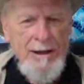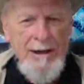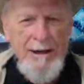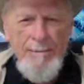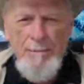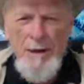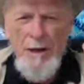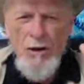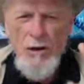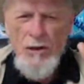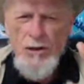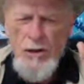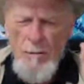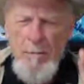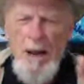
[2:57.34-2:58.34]

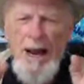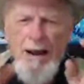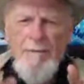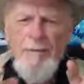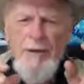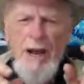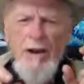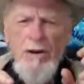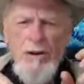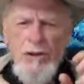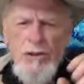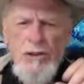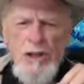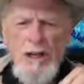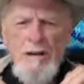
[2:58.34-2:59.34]
Because you may have
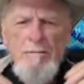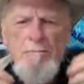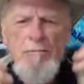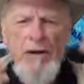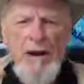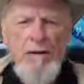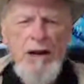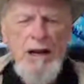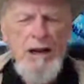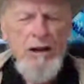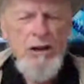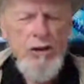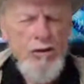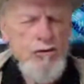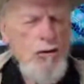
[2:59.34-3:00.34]
noticed that very
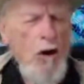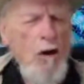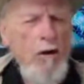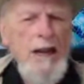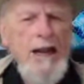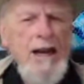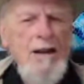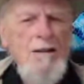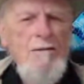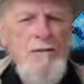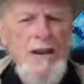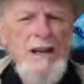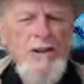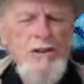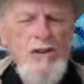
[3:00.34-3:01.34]
strongly
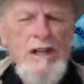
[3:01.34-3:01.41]
convinced